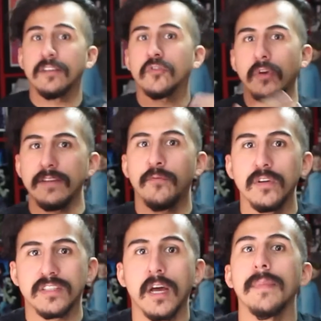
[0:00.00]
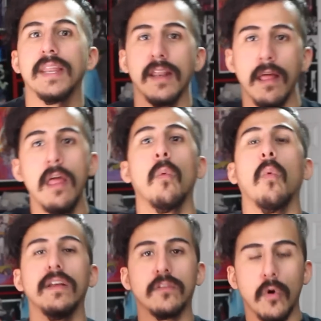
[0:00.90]
and Strike Force coming in
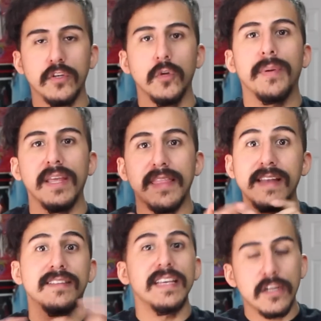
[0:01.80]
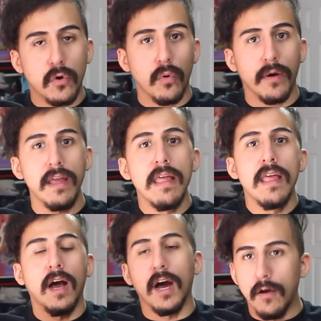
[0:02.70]
was going to be that decoy
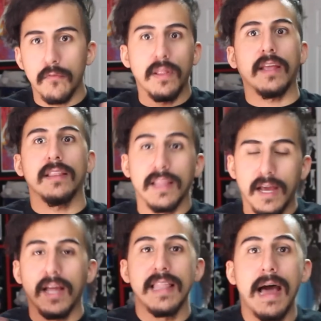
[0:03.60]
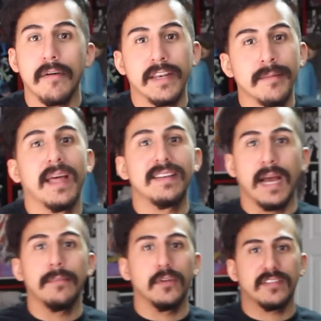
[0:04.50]
of, like, allowing him that
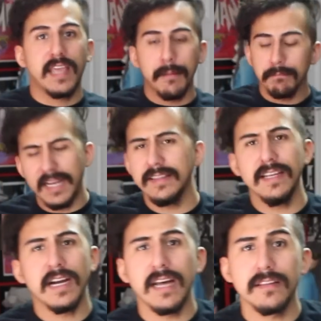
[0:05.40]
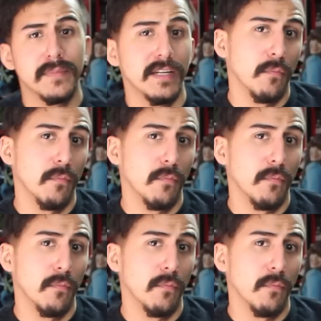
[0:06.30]
time to escape. And I think Gotham did